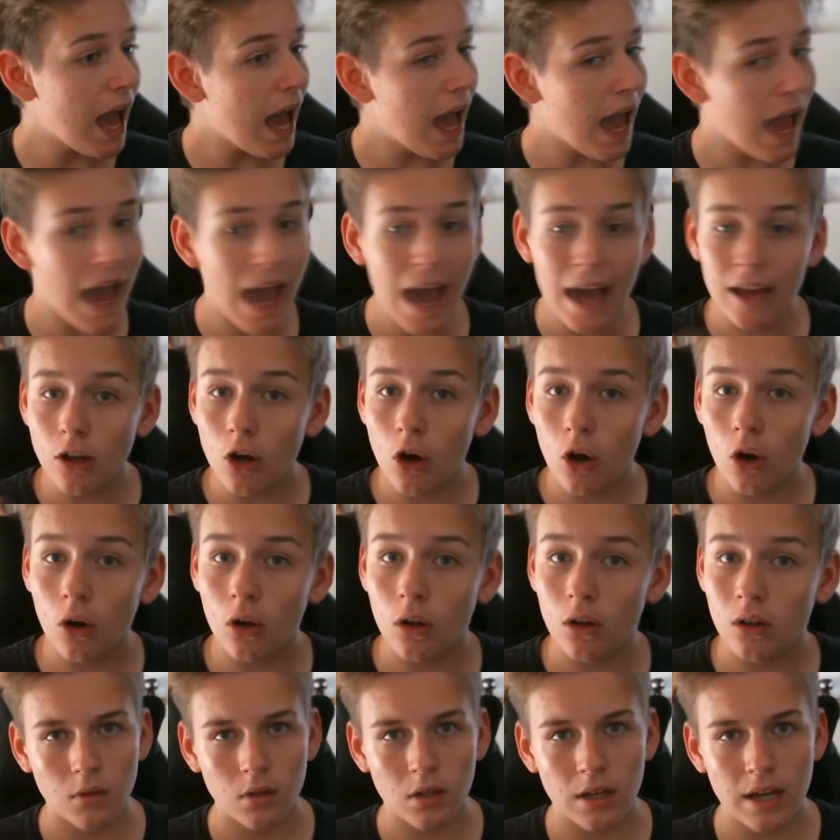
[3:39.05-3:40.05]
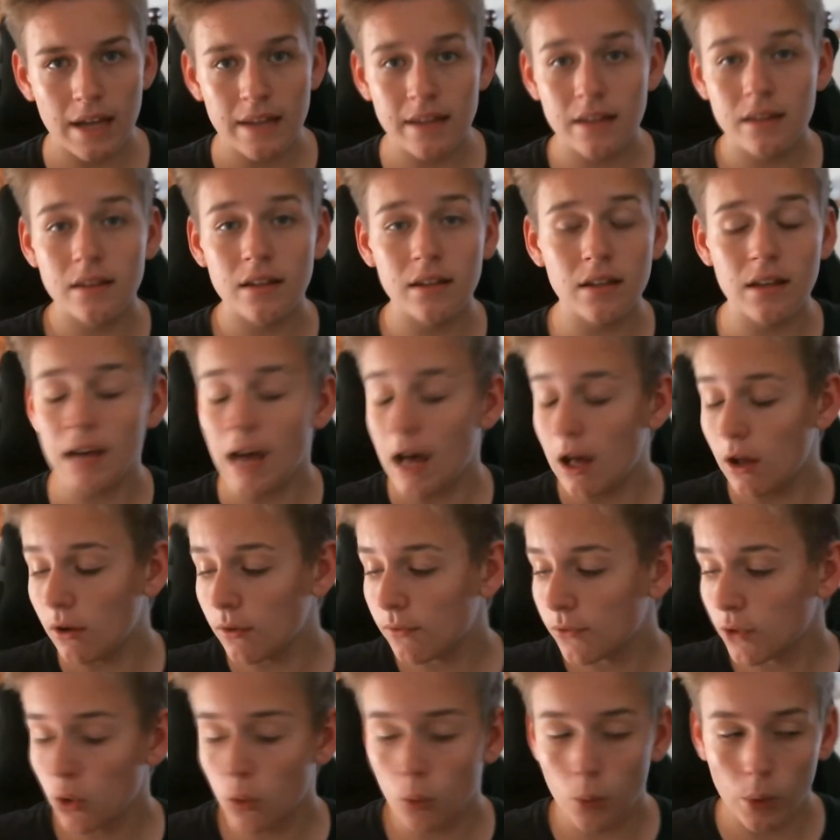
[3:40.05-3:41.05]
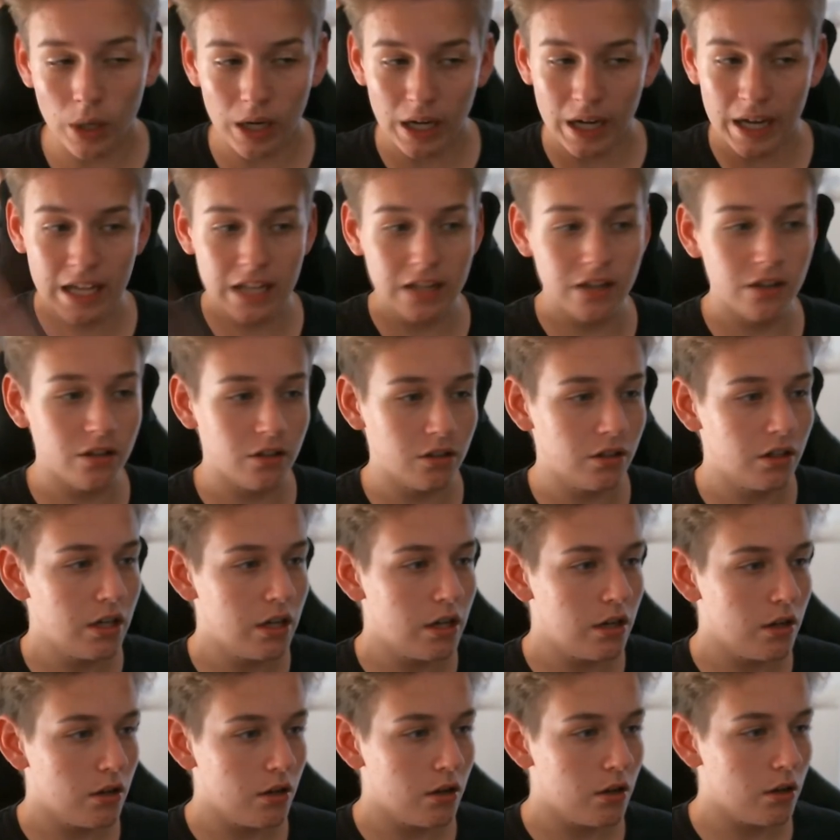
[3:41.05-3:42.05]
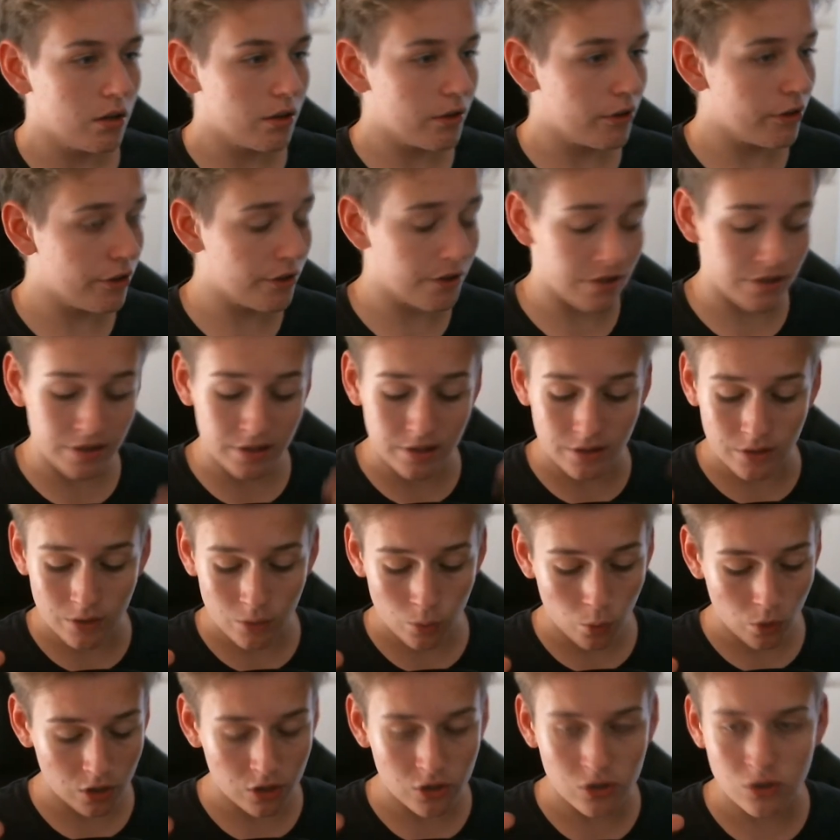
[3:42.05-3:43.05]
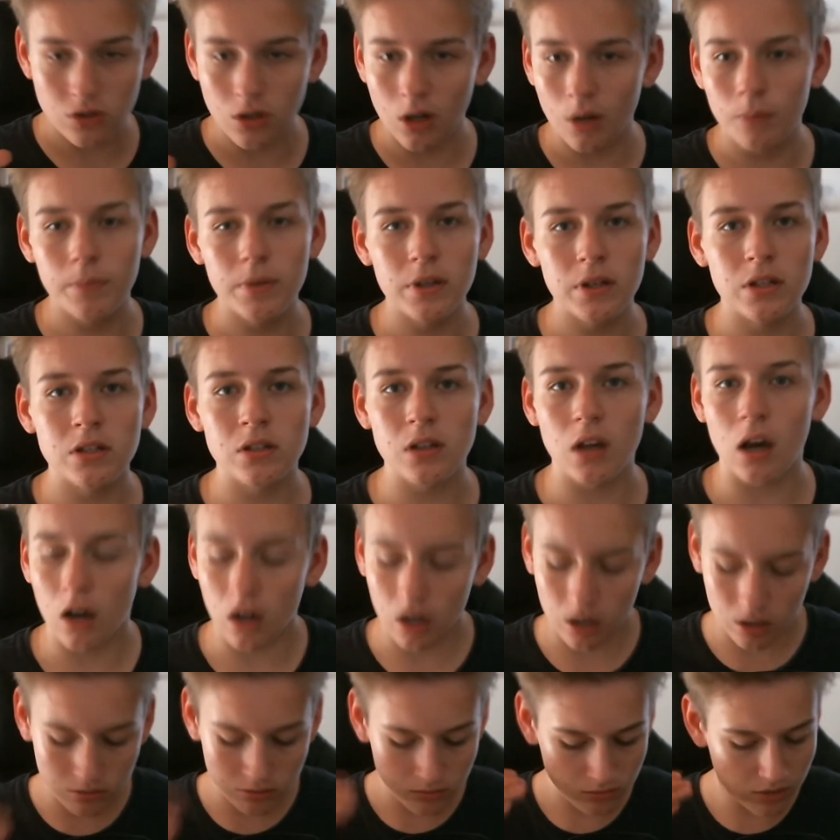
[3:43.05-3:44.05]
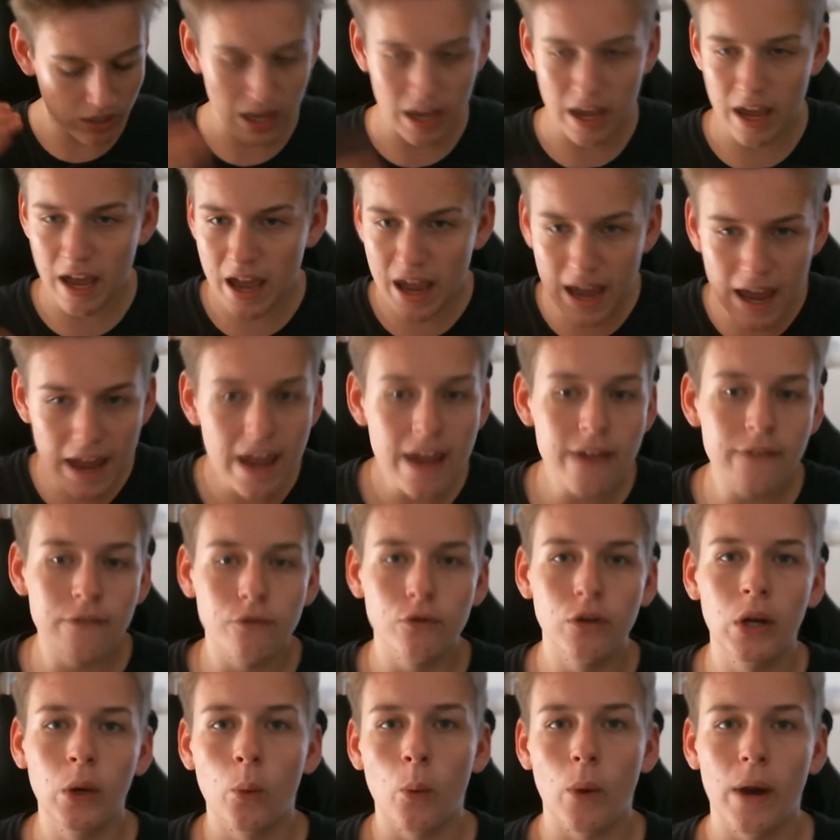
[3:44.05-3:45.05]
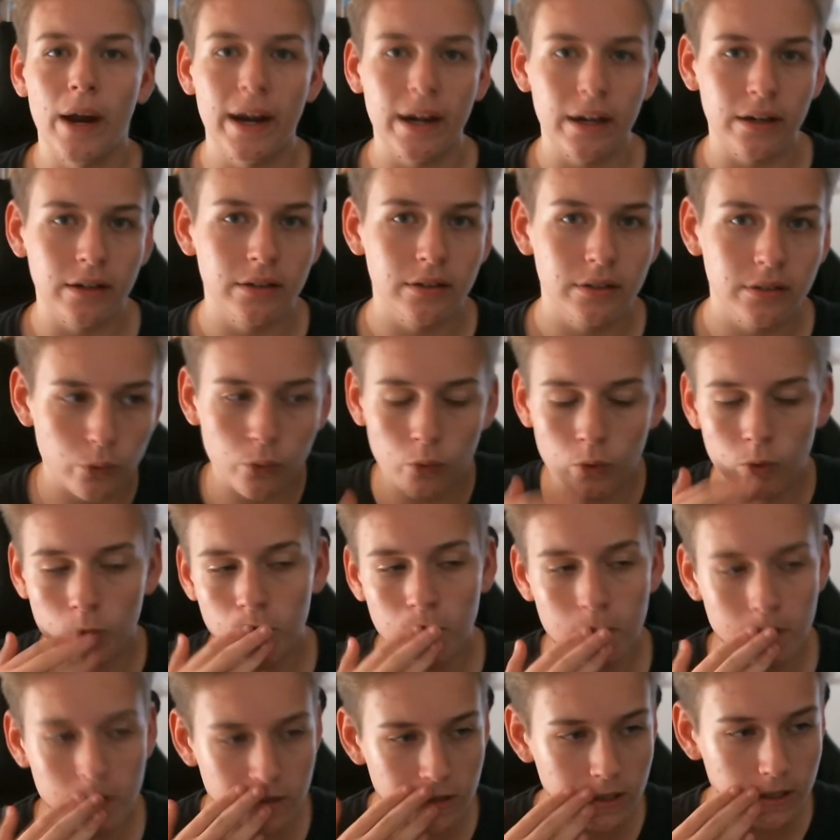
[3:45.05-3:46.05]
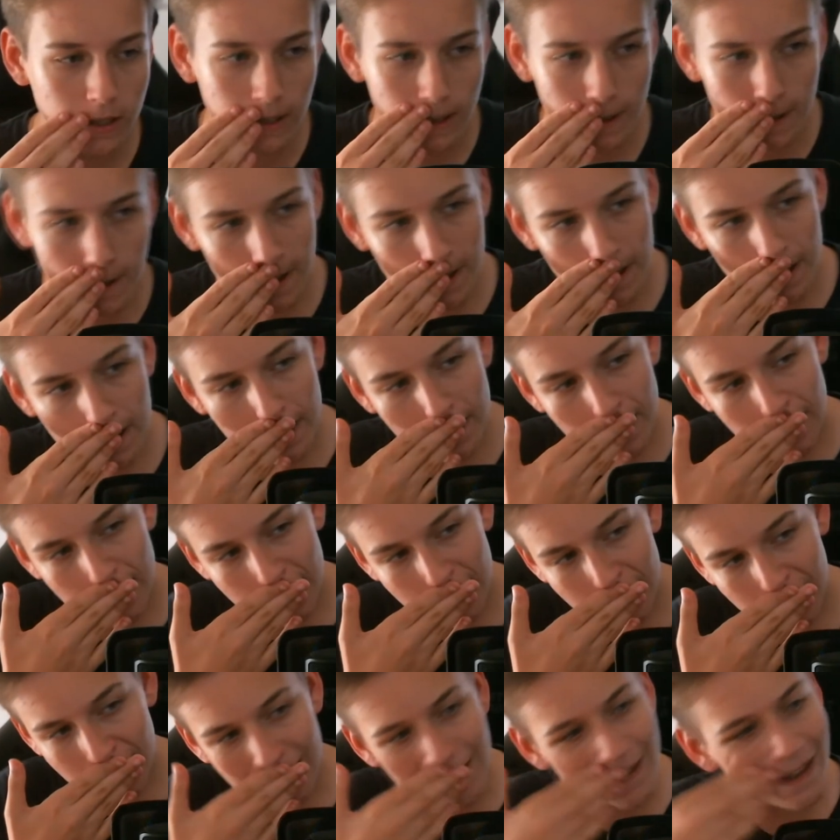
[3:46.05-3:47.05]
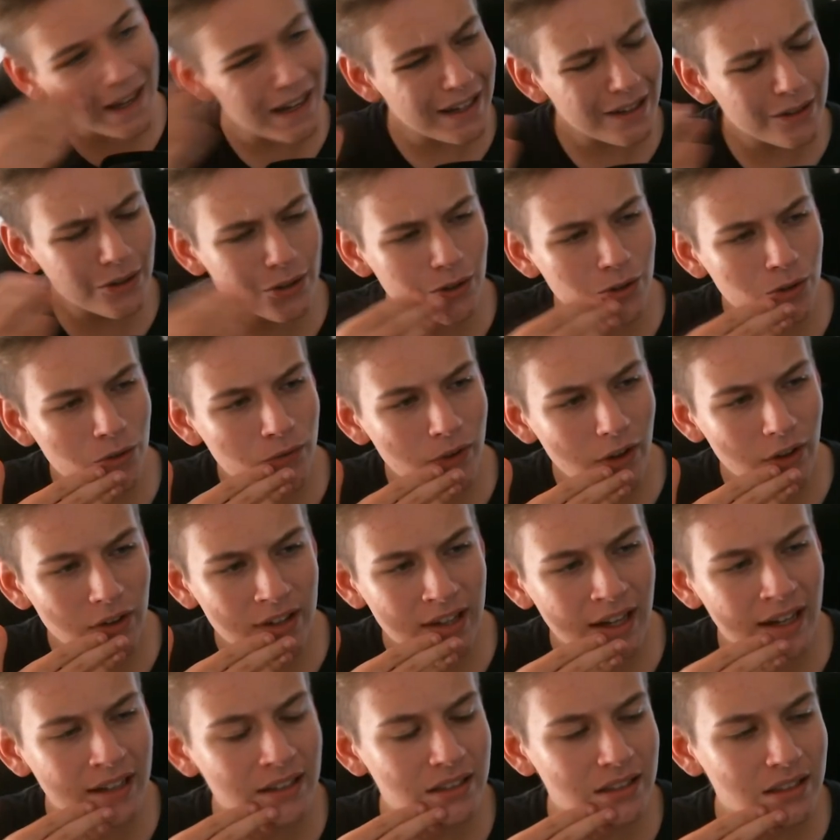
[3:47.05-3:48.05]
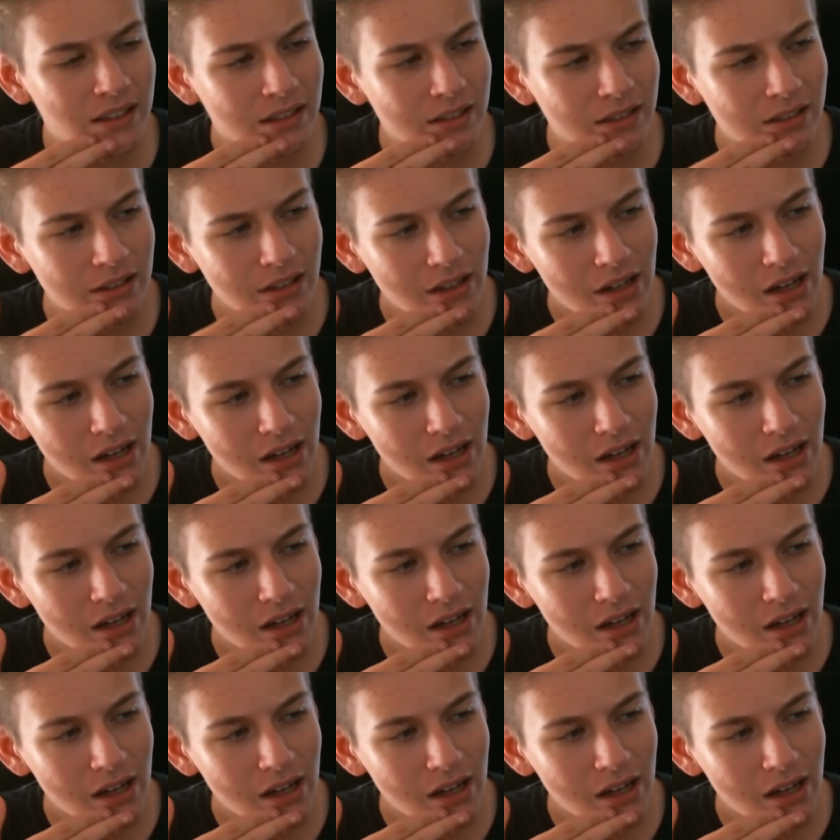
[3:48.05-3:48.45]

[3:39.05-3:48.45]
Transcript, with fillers: at all, and then out of nowhere here the word zombies are everywhere, which, I don't know, felt kinda